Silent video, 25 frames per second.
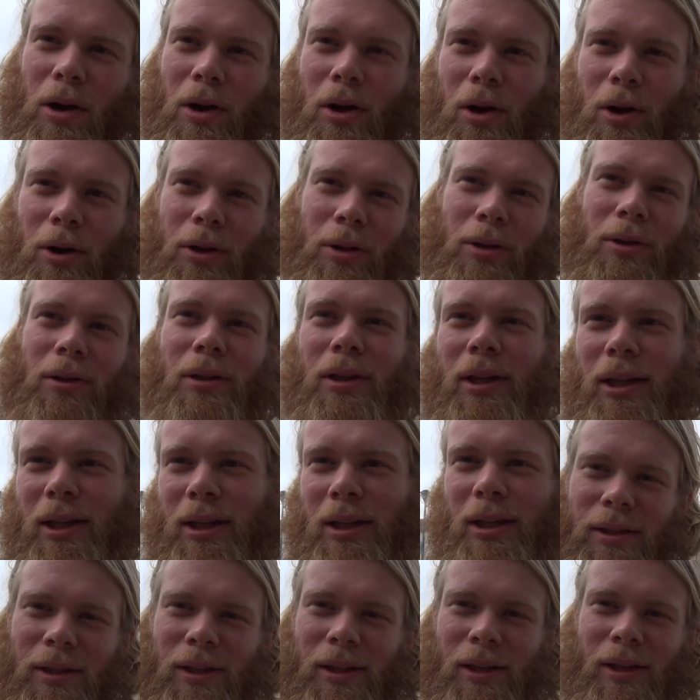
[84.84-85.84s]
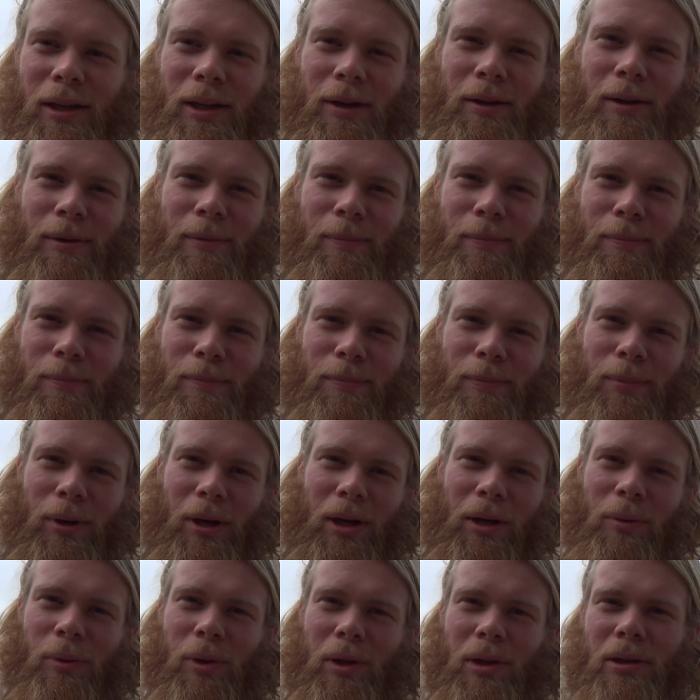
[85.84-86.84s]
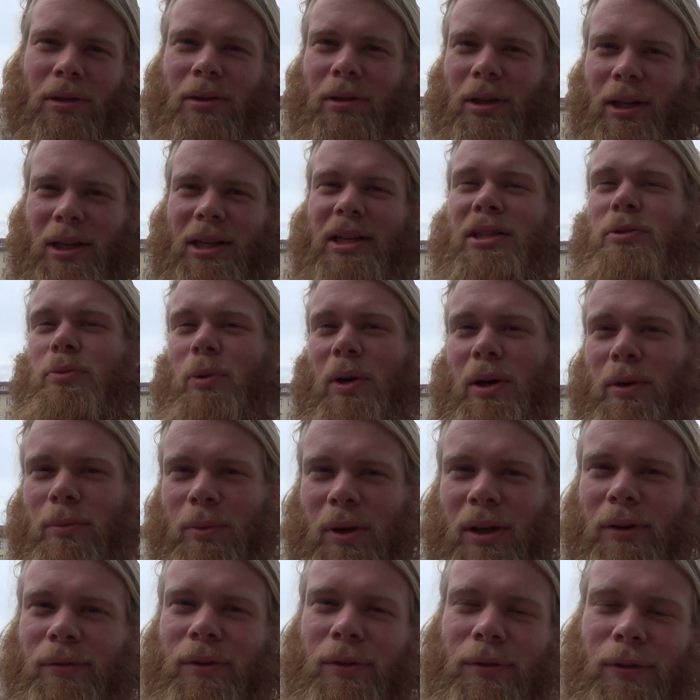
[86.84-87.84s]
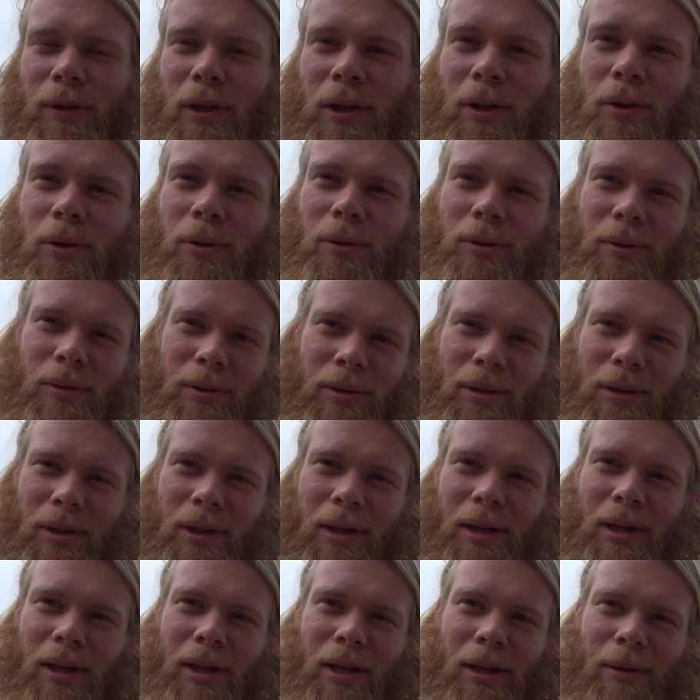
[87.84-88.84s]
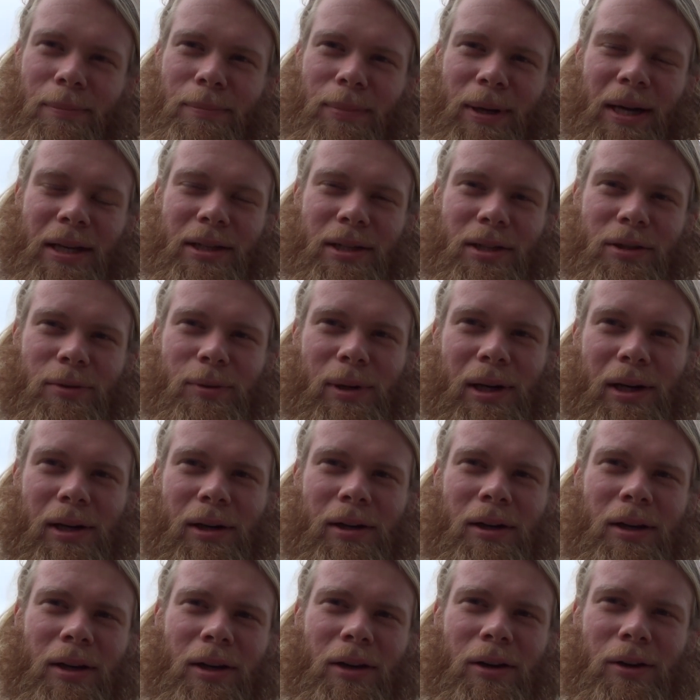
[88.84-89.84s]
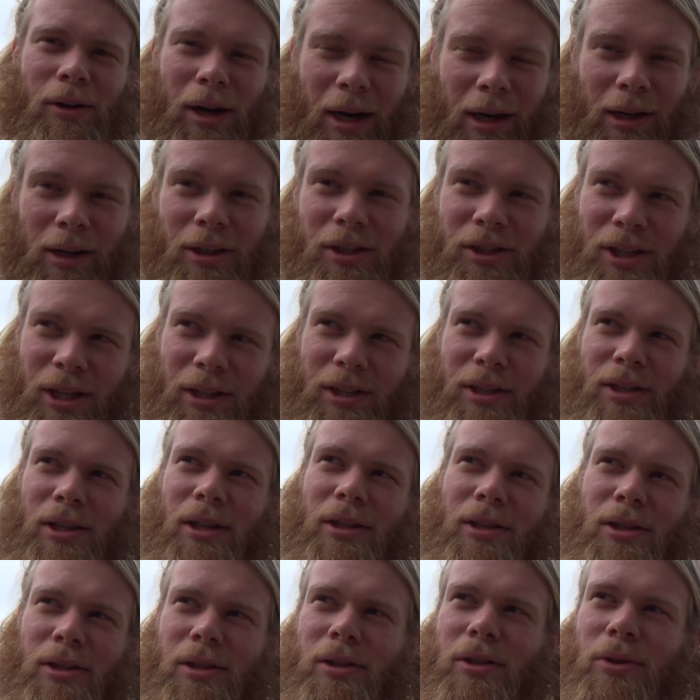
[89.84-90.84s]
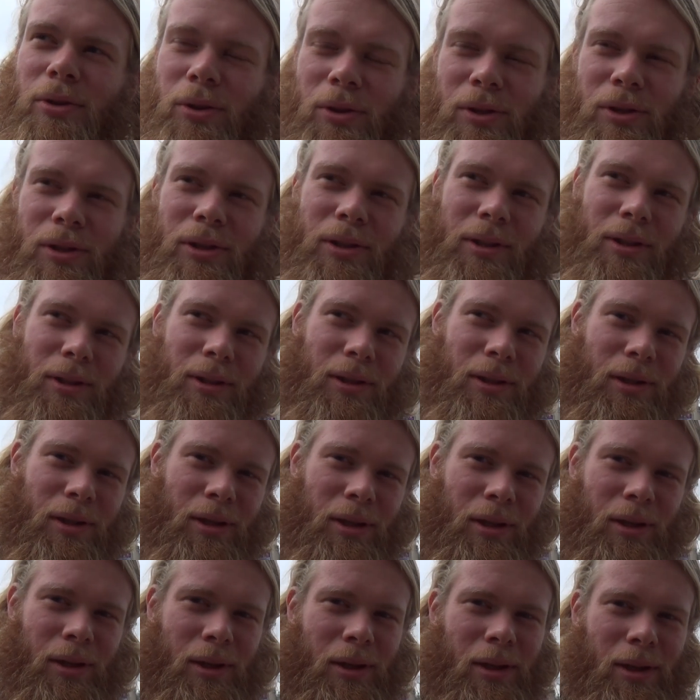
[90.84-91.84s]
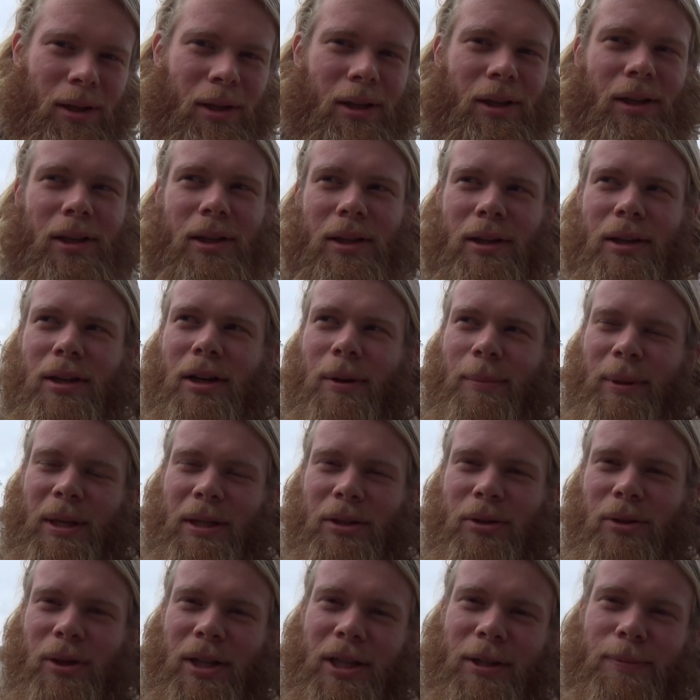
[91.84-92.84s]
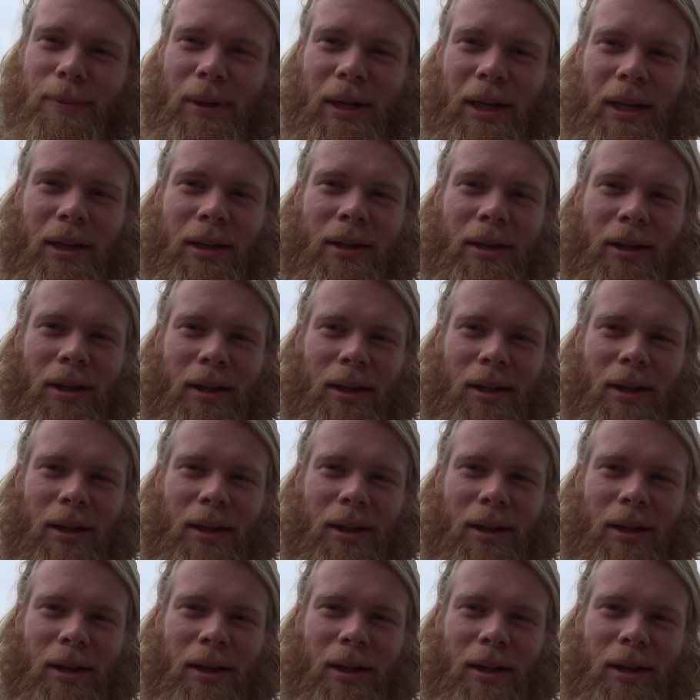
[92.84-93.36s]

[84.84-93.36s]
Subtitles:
hole in the Berlin Wall, at least one of the few places where regular citizens could come into East Berlin.